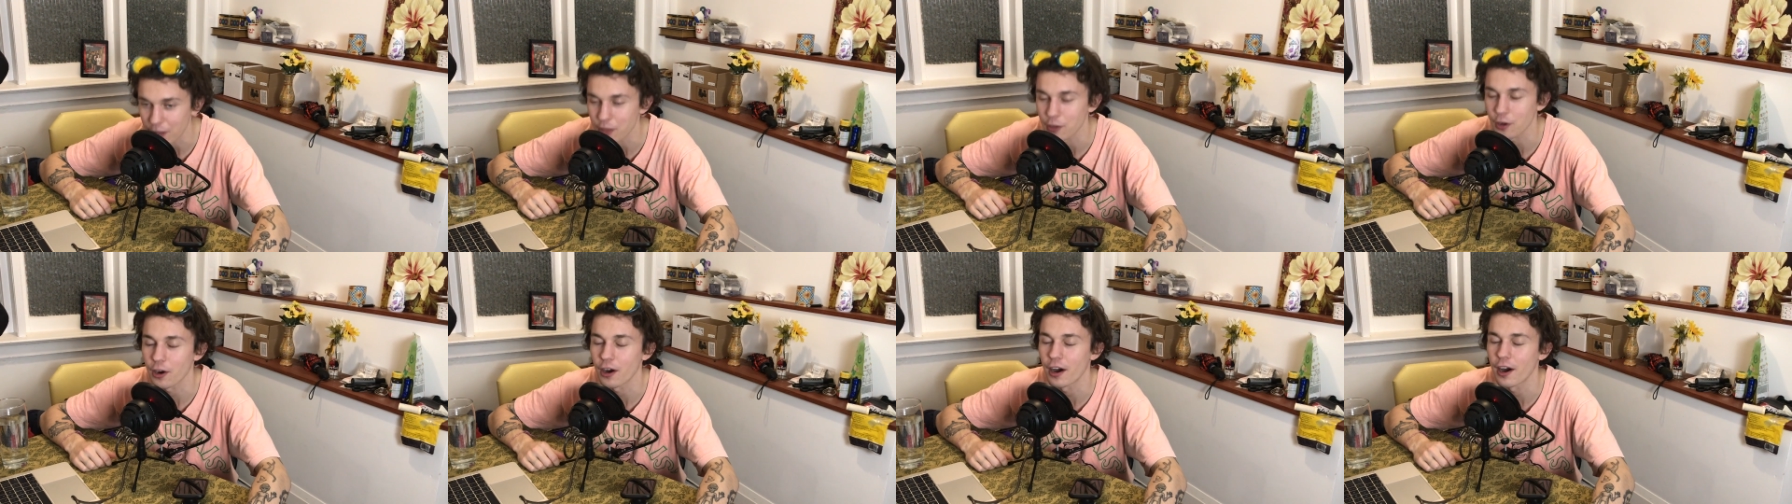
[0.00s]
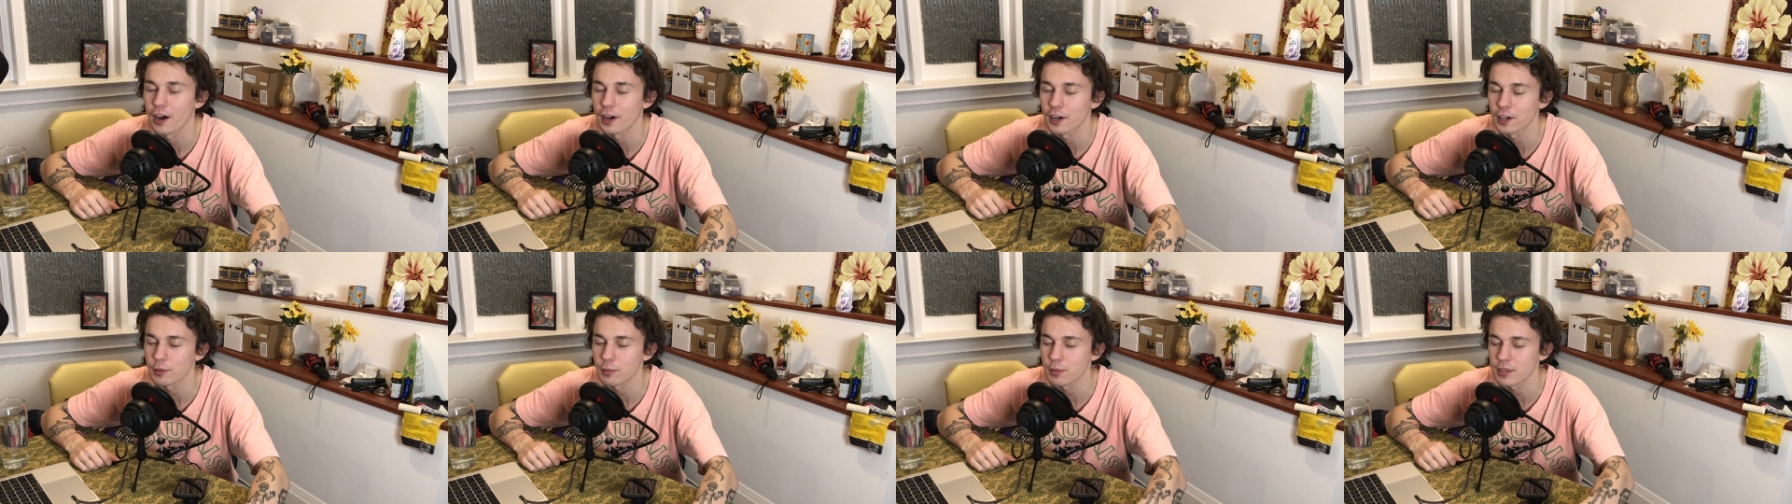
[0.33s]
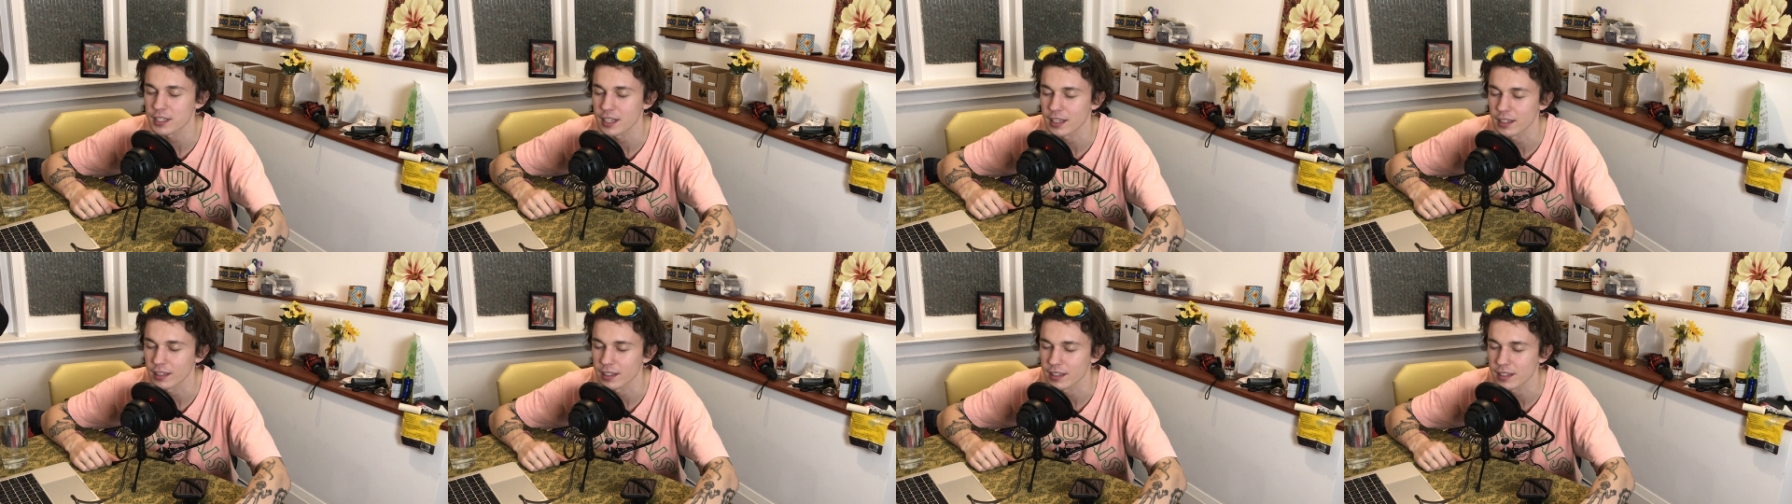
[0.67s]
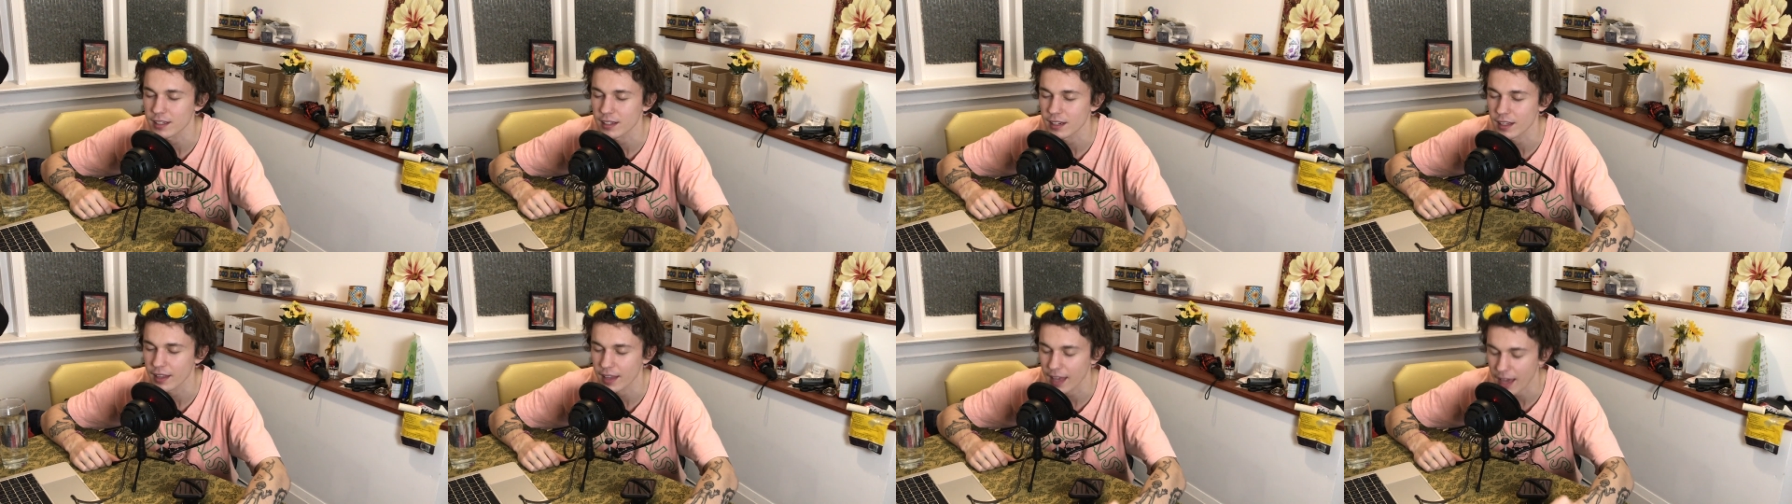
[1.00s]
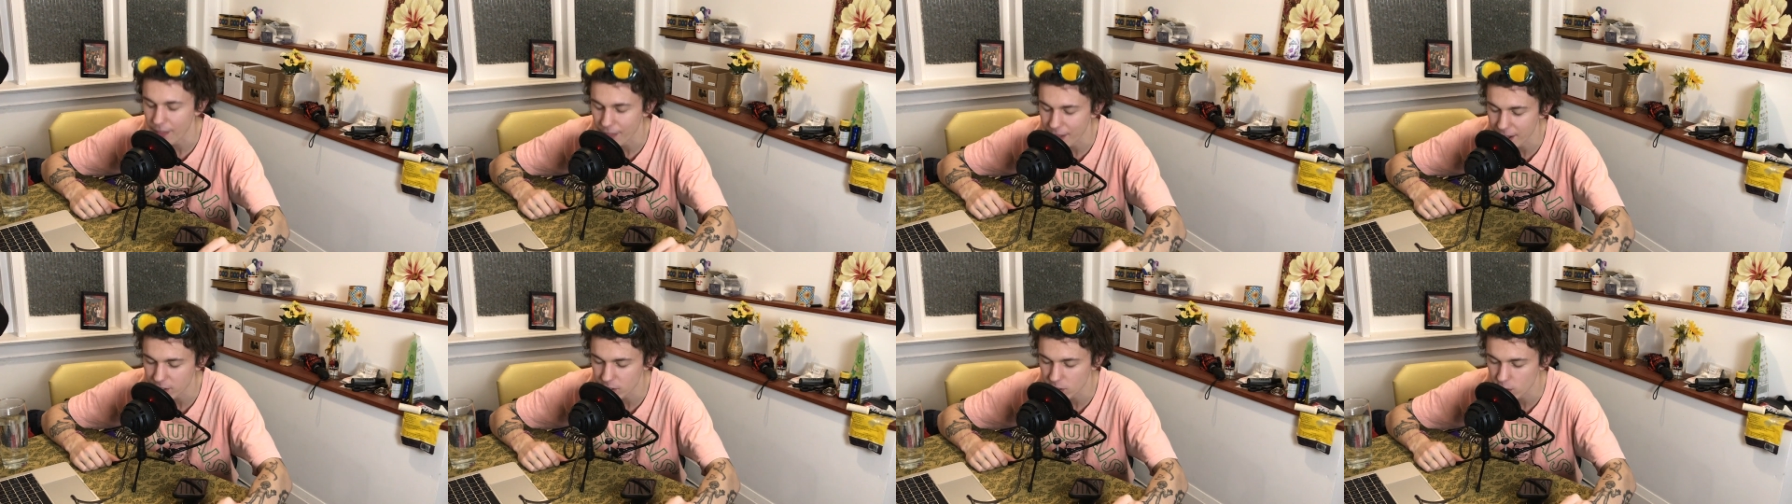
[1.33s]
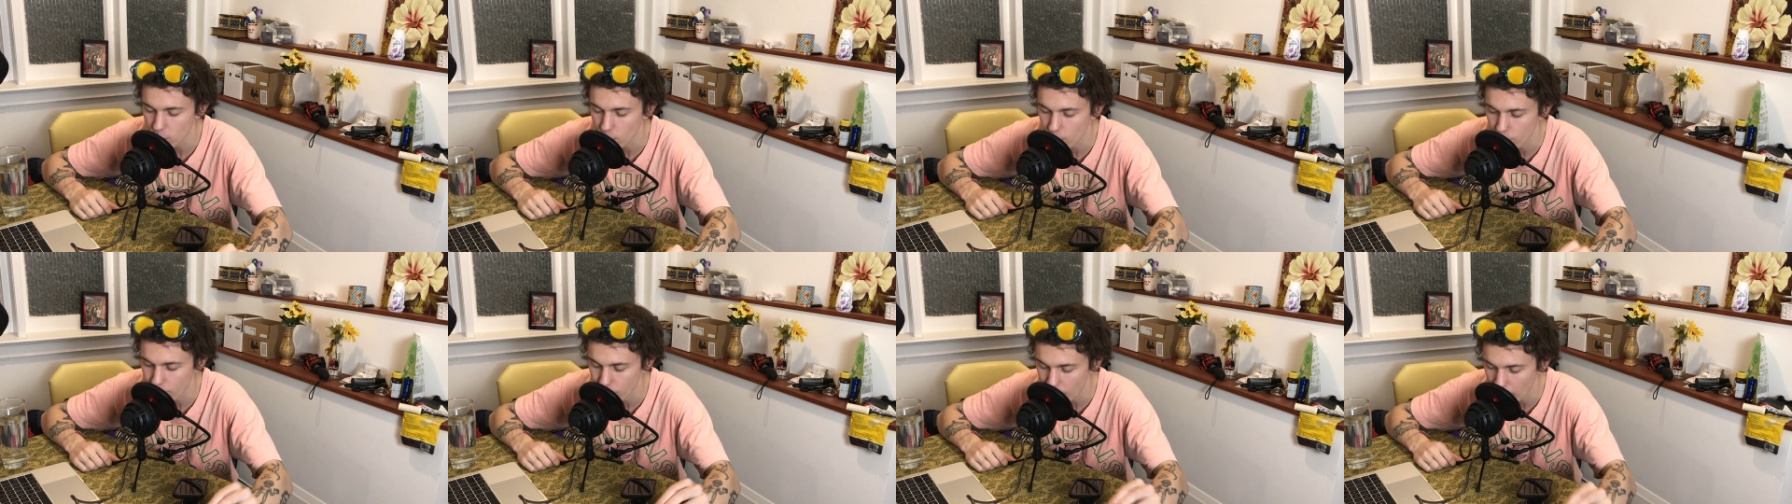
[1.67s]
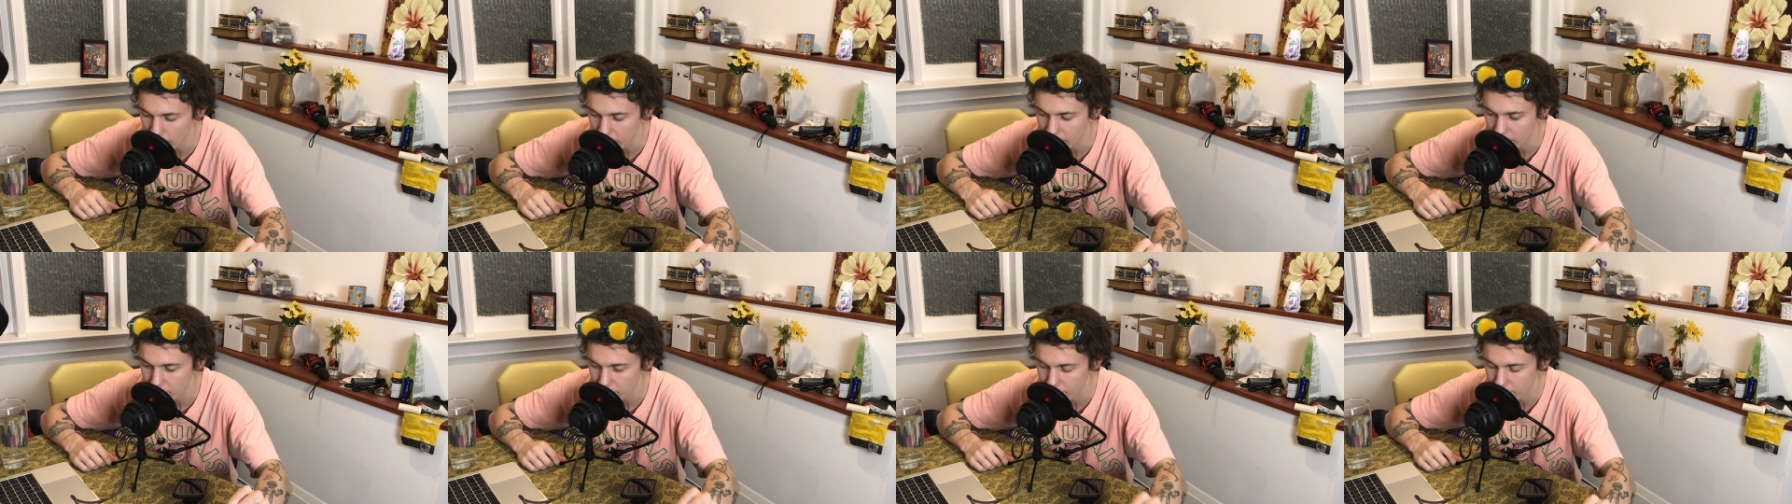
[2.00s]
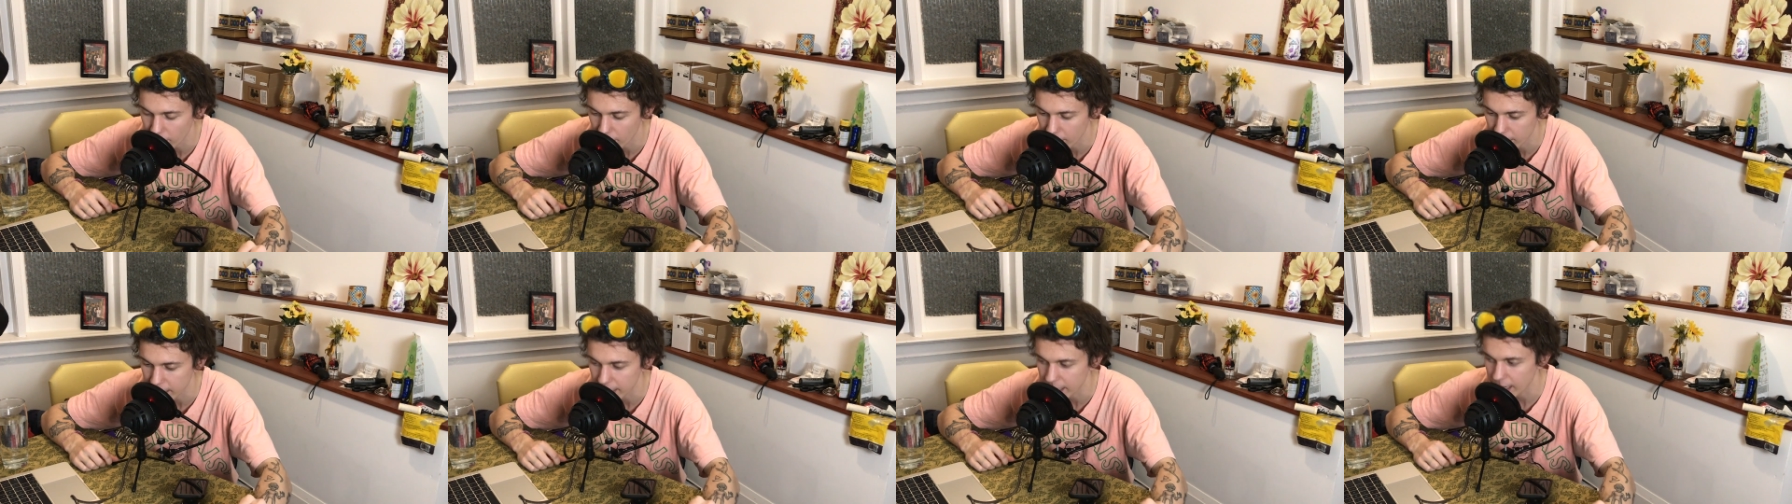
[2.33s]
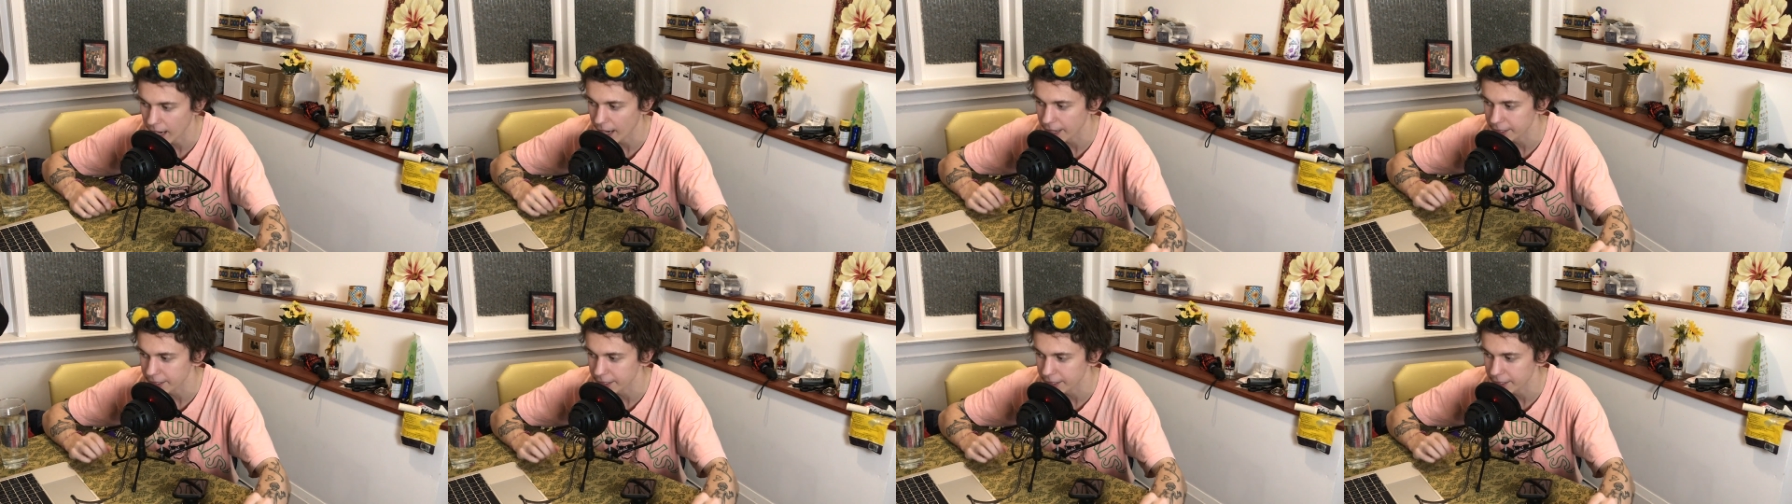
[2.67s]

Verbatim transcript: and they're one hundred percent listening to that. That's so fucking funny.